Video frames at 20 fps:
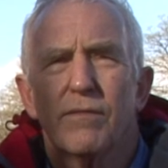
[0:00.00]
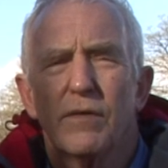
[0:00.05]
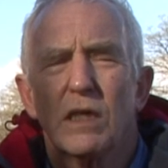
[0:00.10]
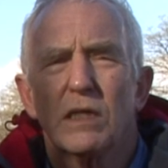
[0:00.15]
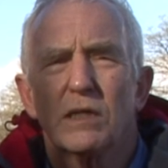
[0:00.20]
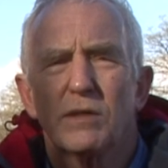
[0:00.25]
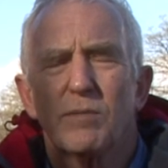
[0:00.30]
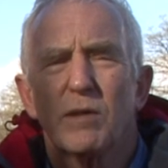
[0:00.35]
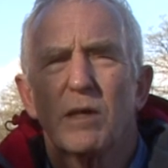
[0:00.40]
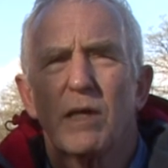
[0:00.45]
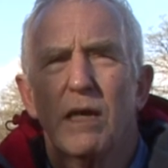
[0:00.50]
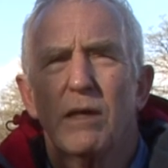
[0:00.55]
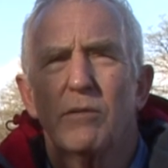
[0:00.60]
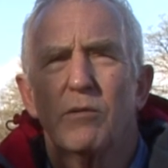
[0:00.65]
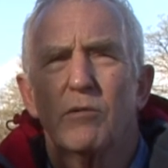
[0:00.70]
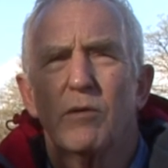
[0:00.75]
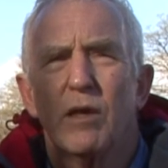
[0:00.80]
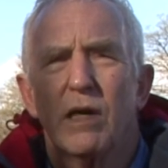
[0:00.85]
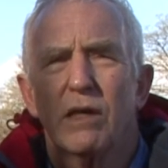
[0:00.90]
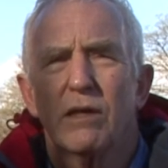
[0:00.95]
first became
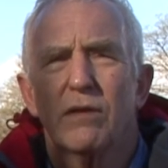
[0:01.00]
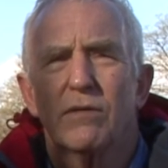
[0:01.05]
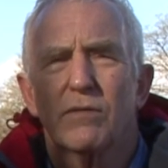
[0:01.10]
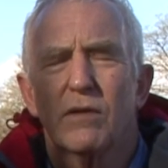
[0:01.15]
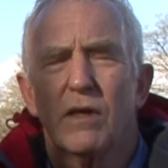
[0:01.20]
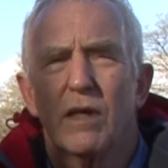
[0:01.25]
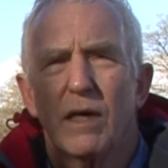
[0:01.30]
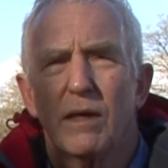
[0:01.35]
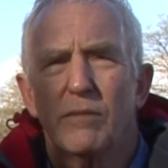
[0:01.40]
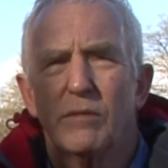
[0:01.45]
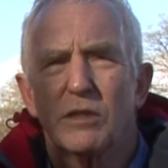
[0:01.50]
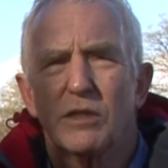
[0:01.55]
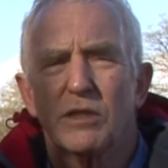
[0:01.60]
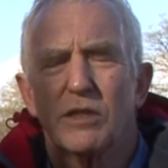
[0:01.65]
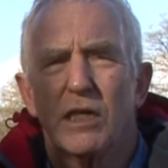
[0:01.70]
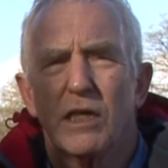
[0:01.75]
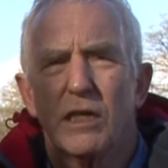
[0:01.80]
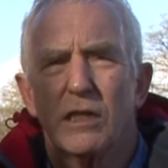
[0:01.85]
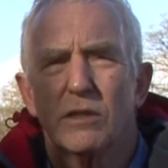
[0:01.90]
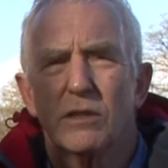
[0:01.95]
aware of climate
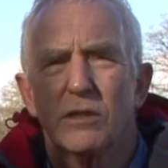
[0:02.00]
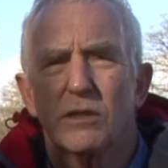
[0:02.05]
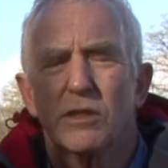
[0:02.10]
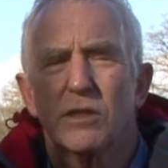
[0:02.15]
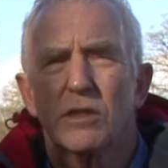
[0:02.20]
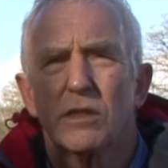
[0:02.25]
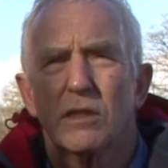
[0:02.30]
change